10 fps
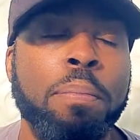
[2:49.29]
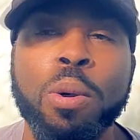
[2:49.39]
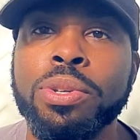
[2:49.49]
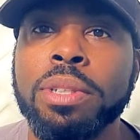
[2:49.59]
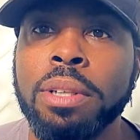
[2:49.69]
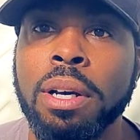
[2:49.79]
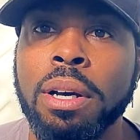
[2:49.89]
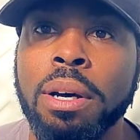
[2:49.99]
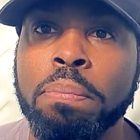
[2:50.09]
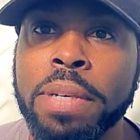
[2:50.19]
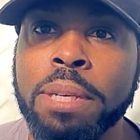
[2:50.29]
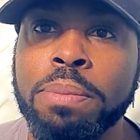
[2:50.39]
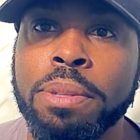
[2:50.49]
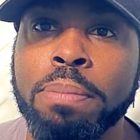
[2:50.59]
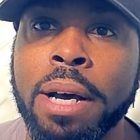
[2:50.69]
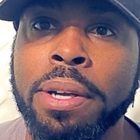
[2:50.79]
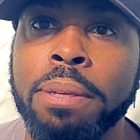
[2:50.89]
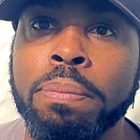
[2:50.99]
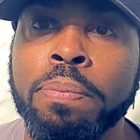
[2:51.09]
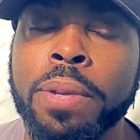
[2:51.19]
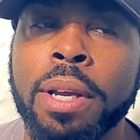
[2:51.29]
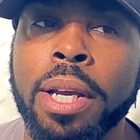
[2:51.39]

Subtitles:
posted memes about him.